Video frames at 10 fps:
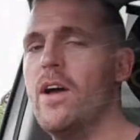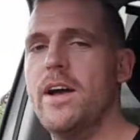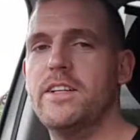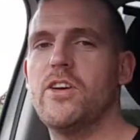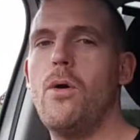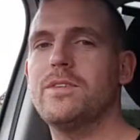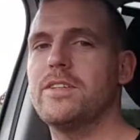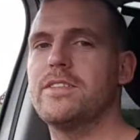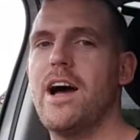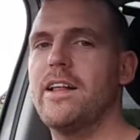and it's always a
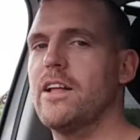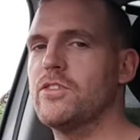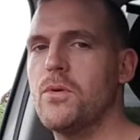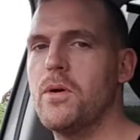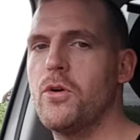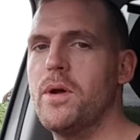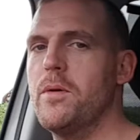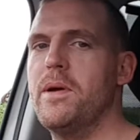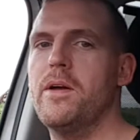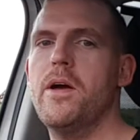sign that there's something going
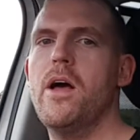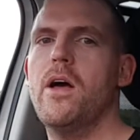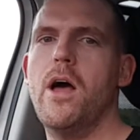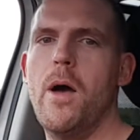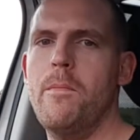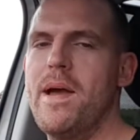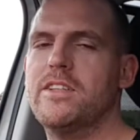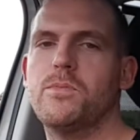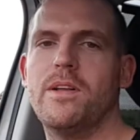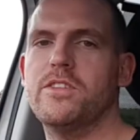a bit
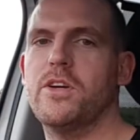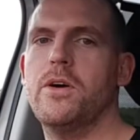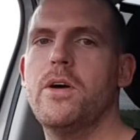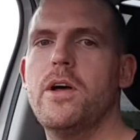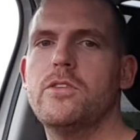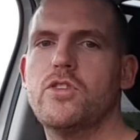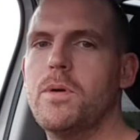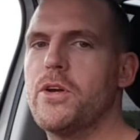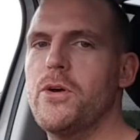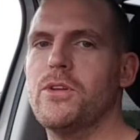amiss when there's a tub
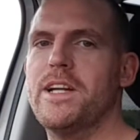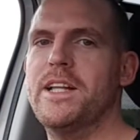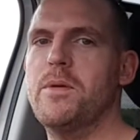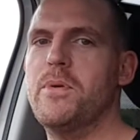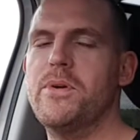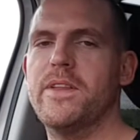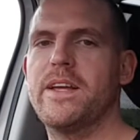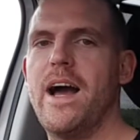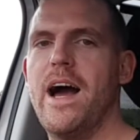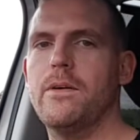of coolant in the boot of the
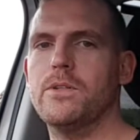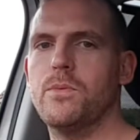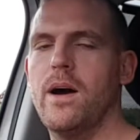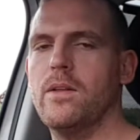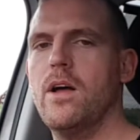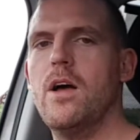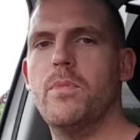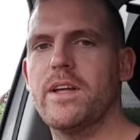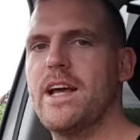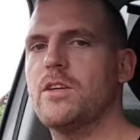car as well. But
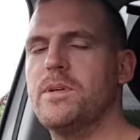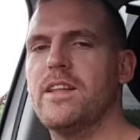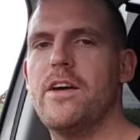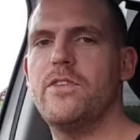the car's been left